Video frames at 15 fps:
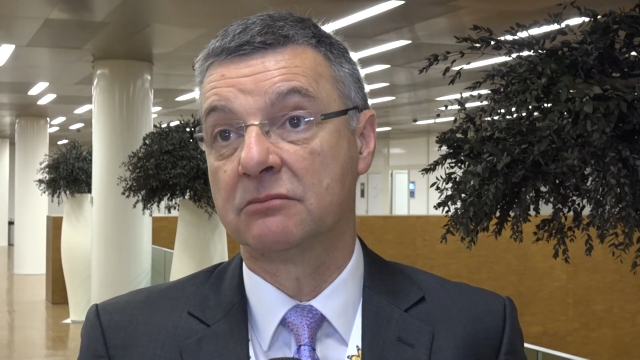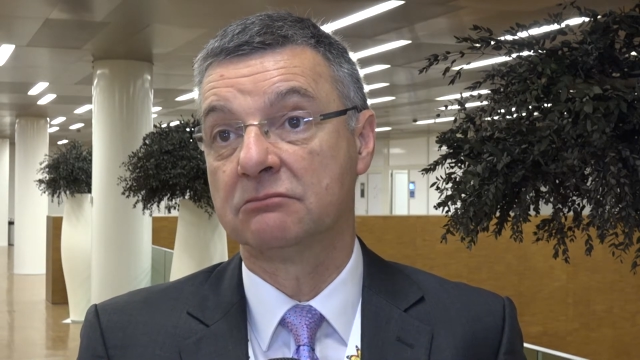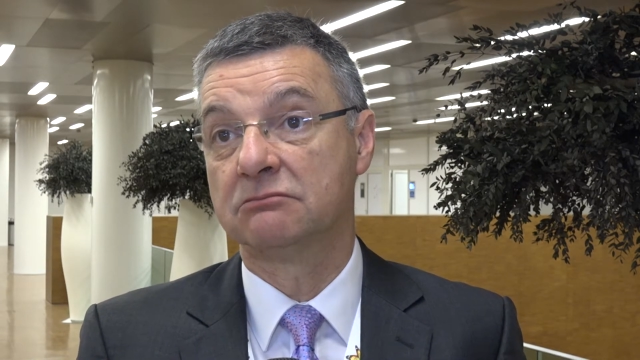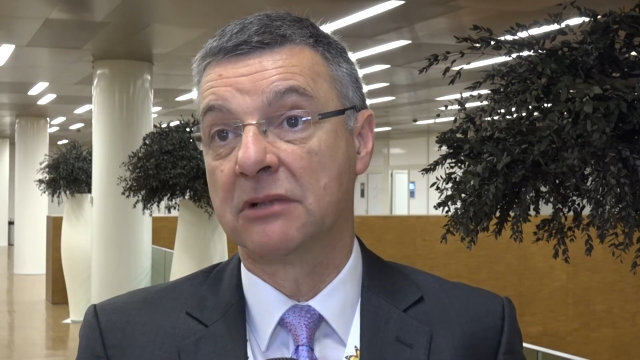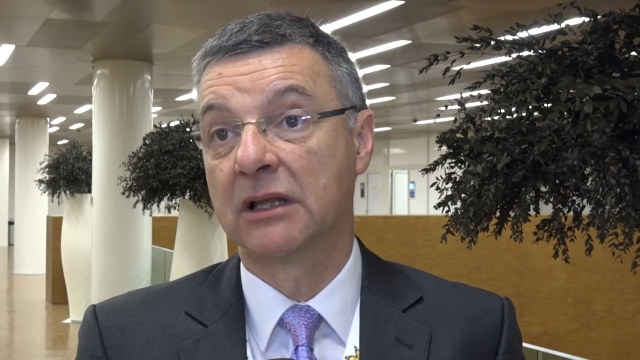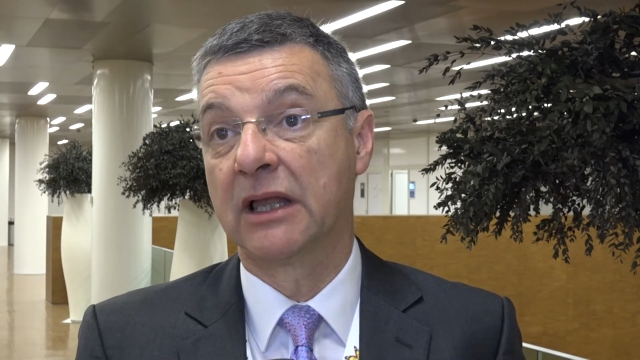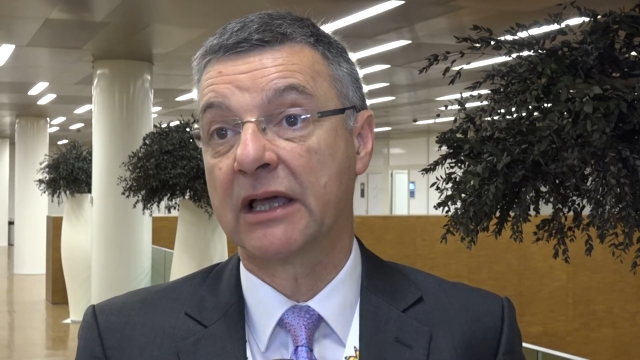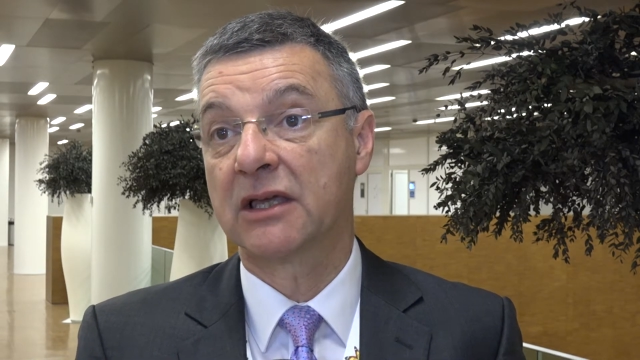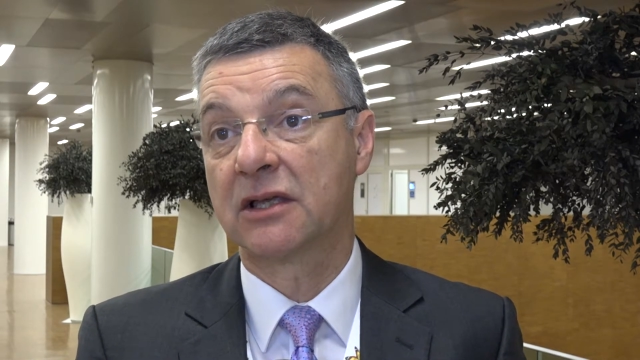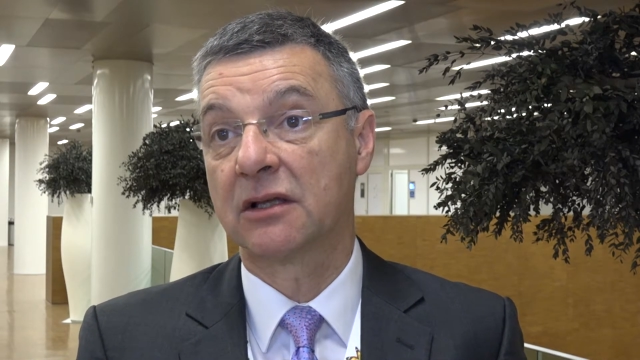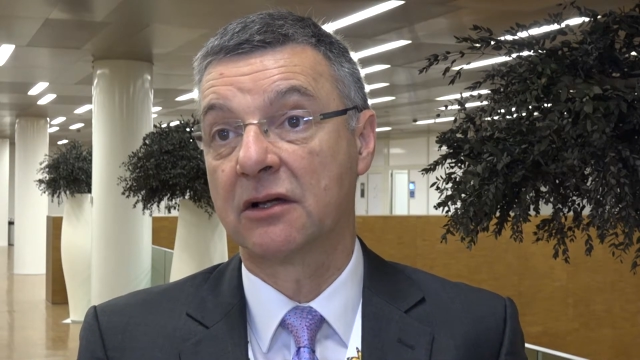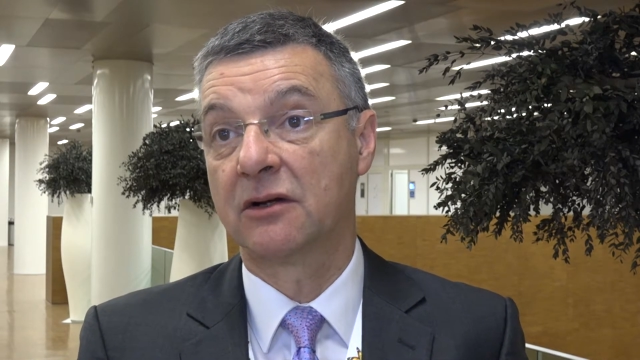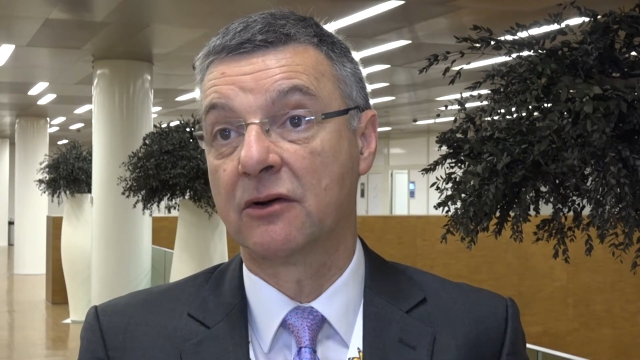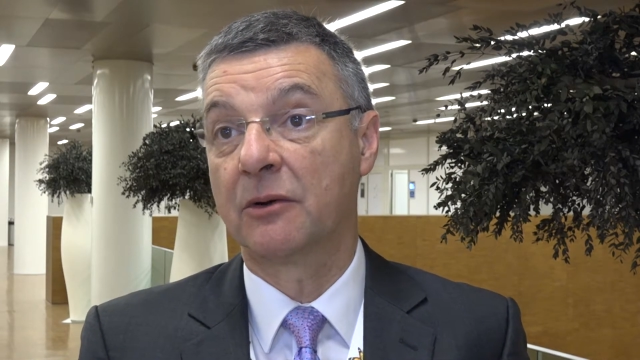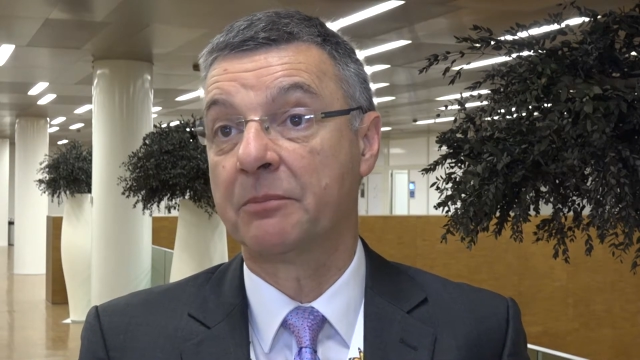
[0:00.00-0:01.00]

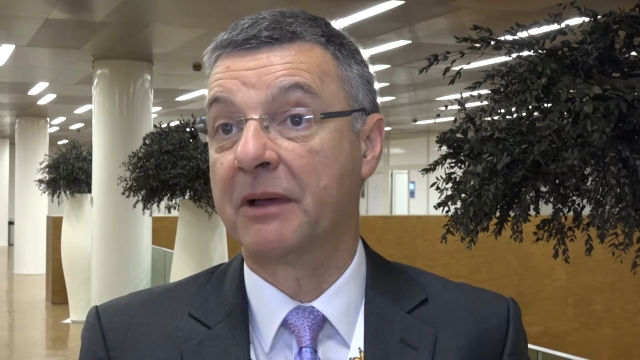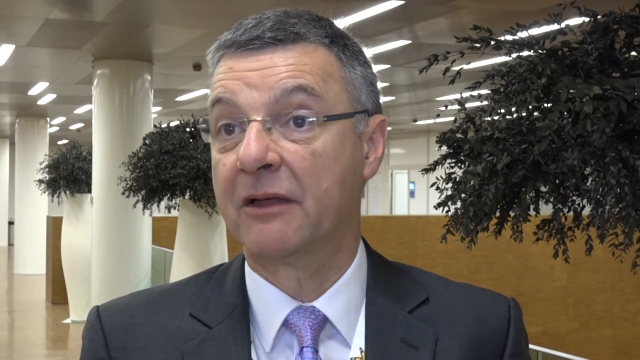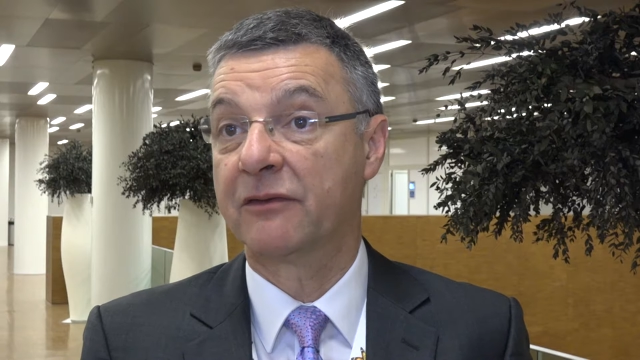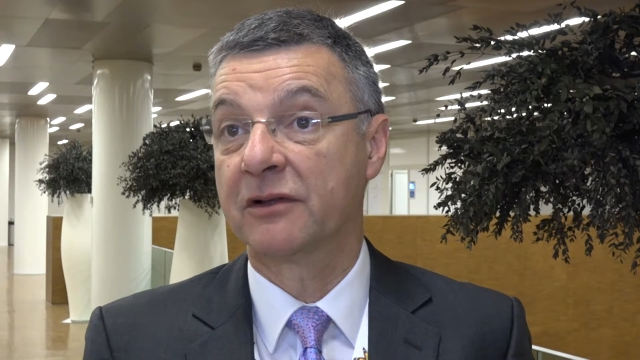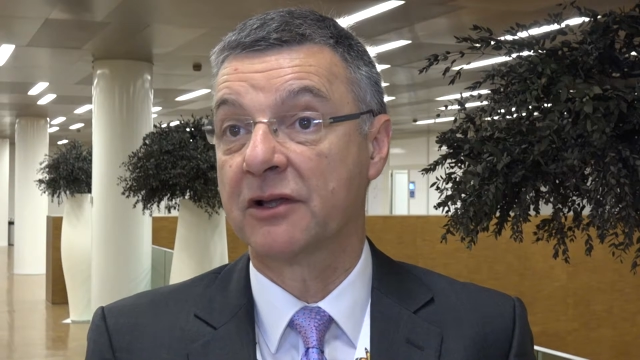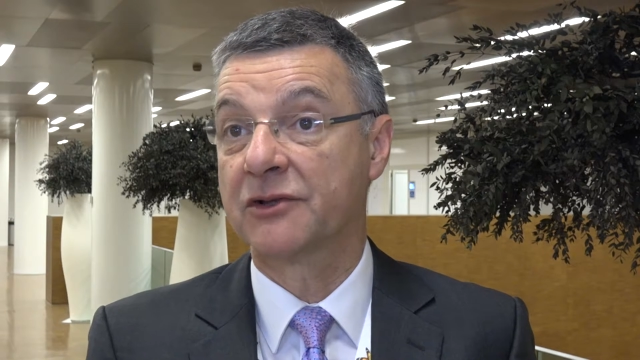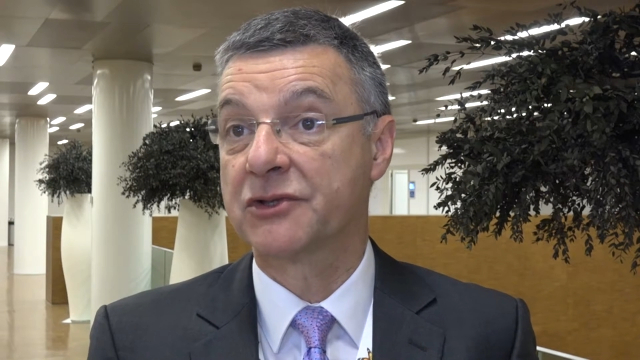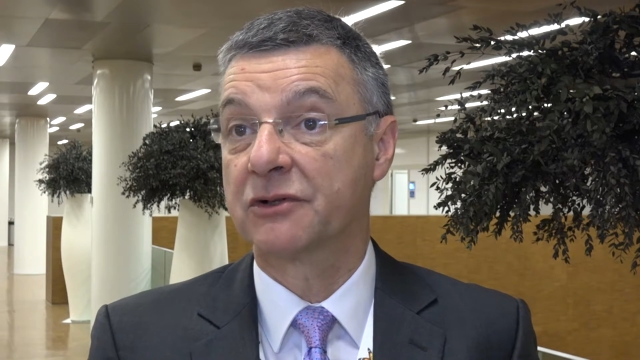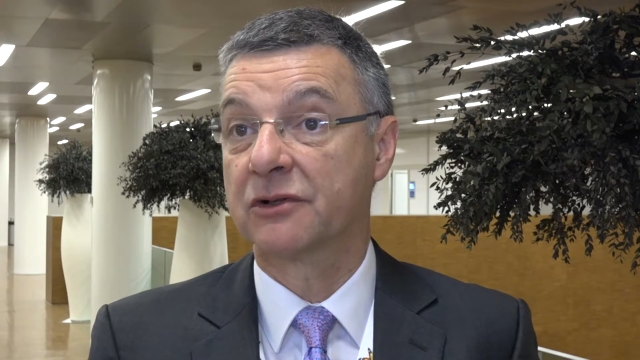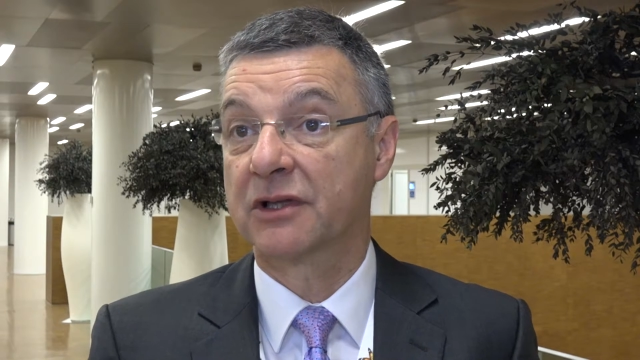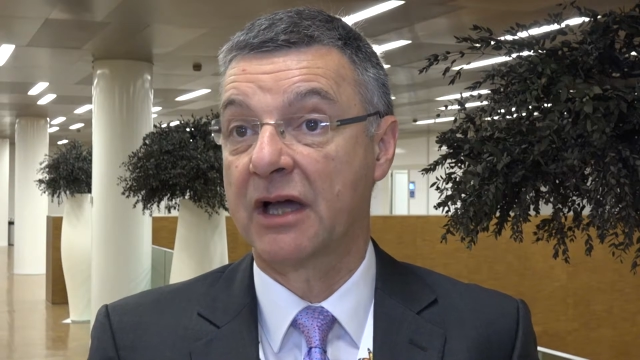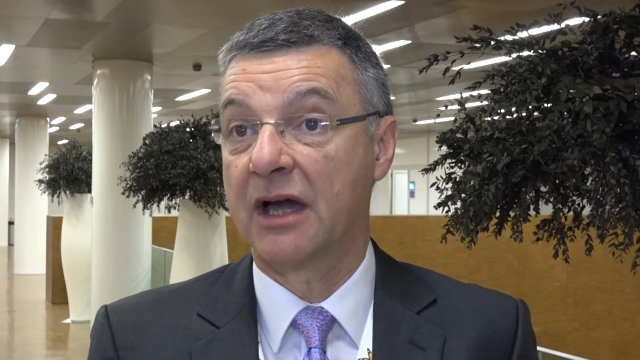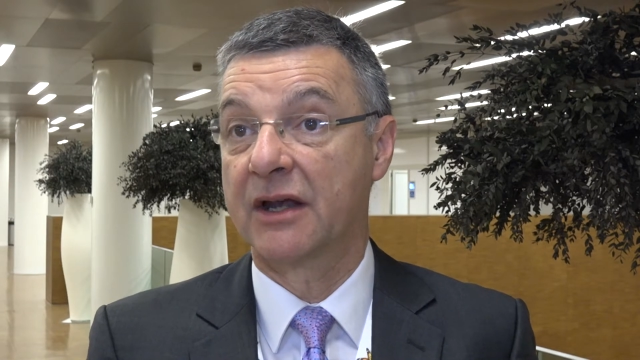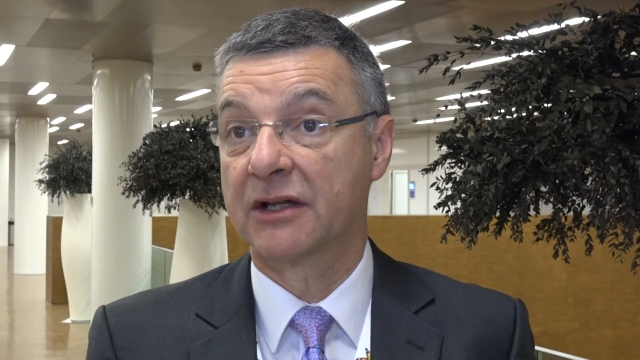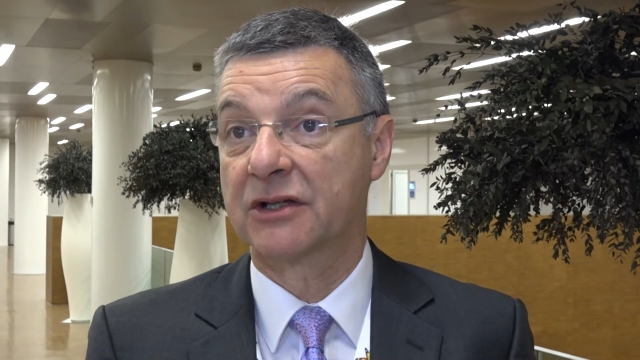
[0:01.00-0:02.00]
molecular or pathological
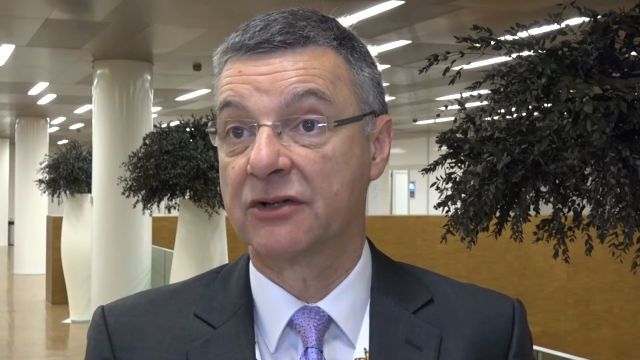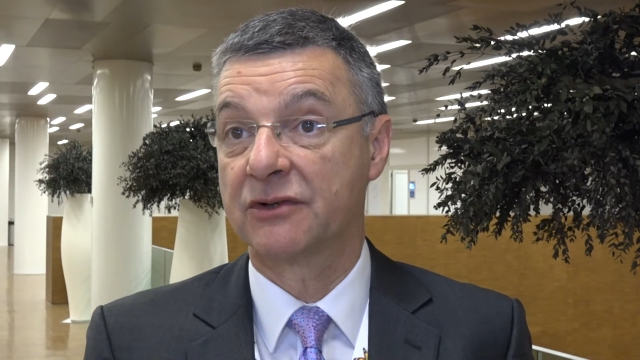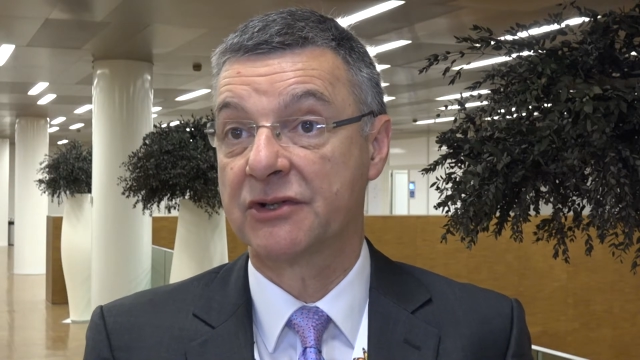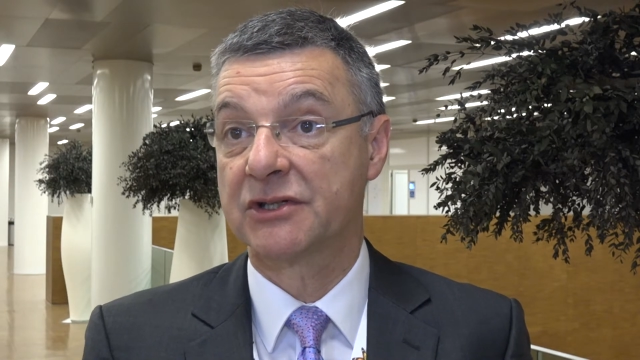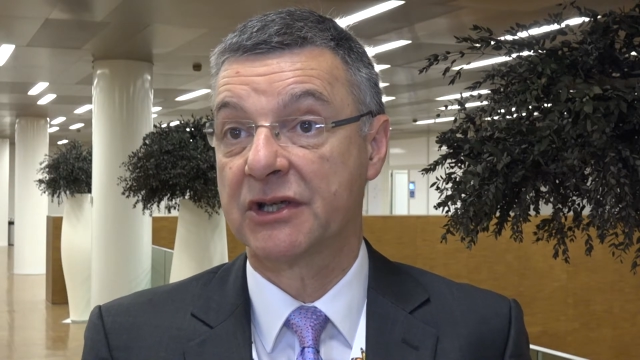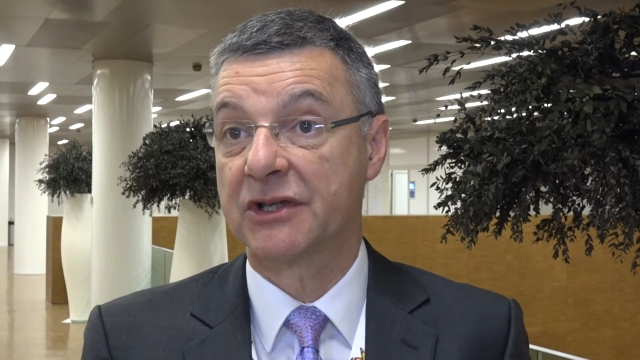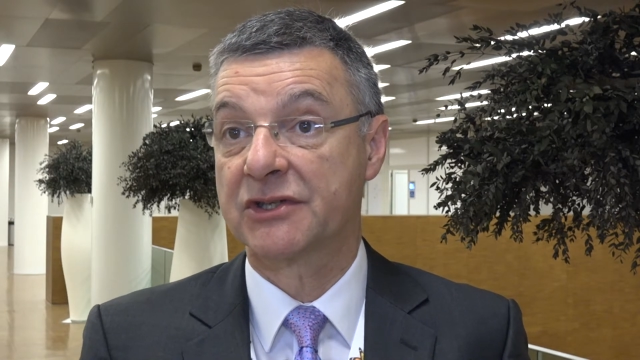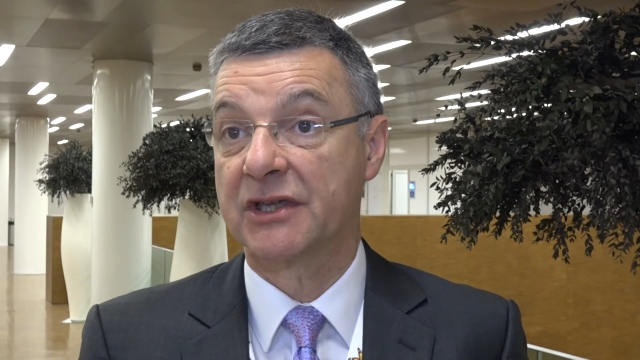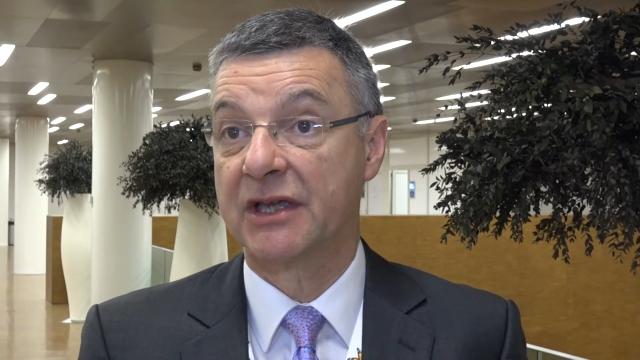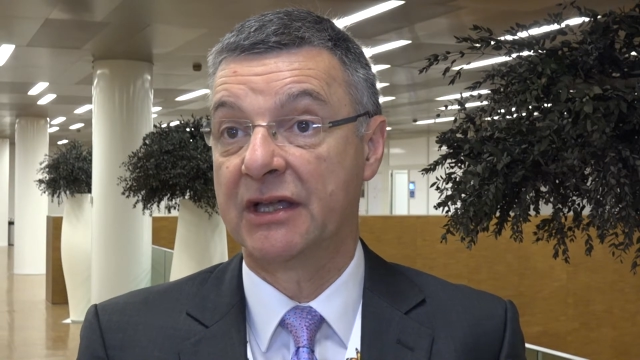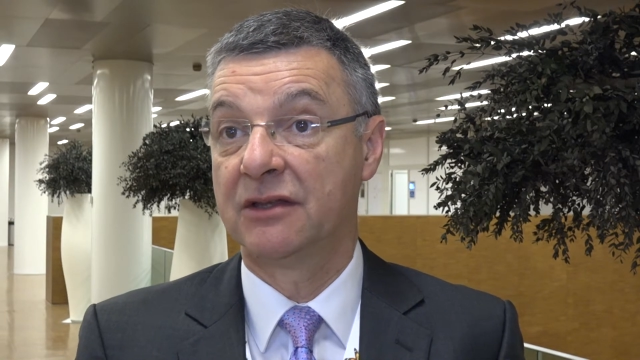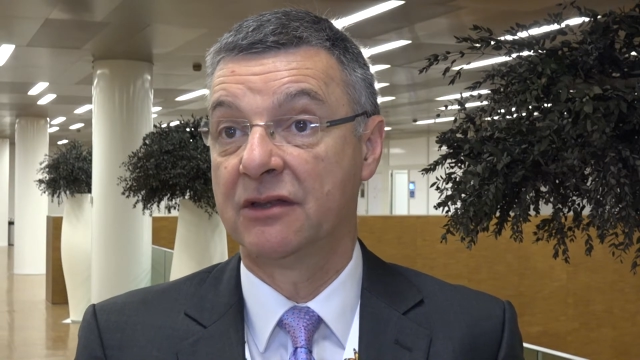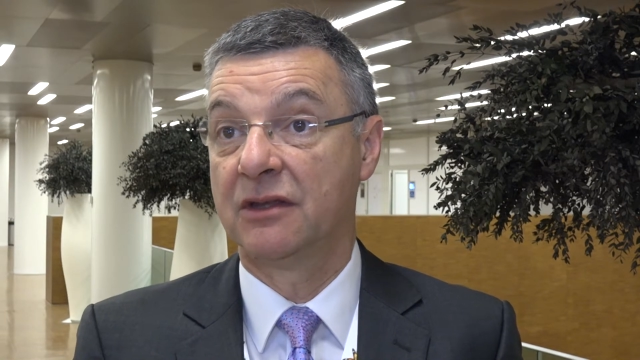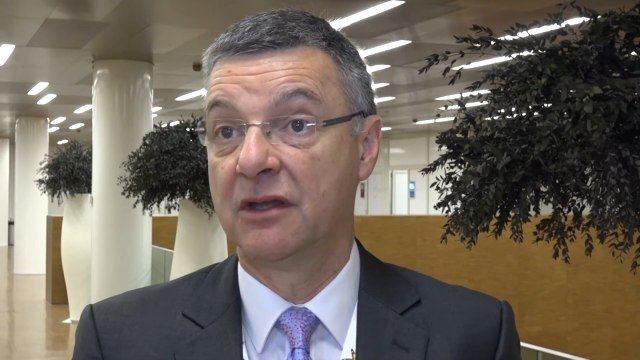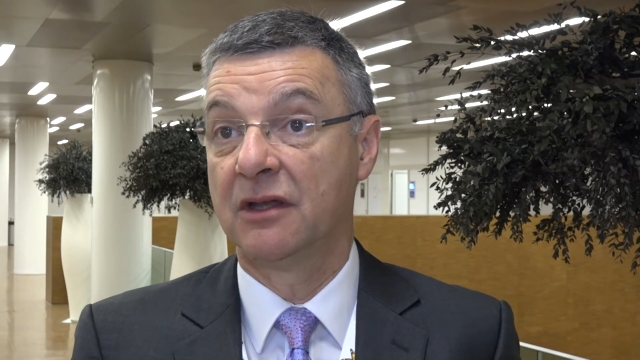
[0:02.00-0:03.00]
characteristics
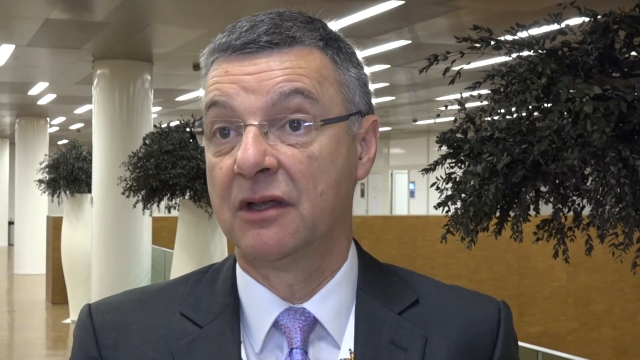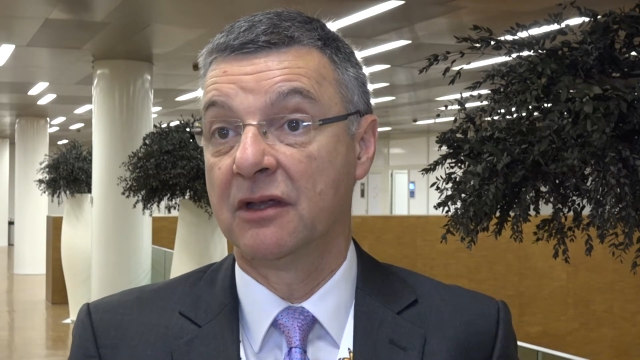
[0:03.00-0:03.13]
in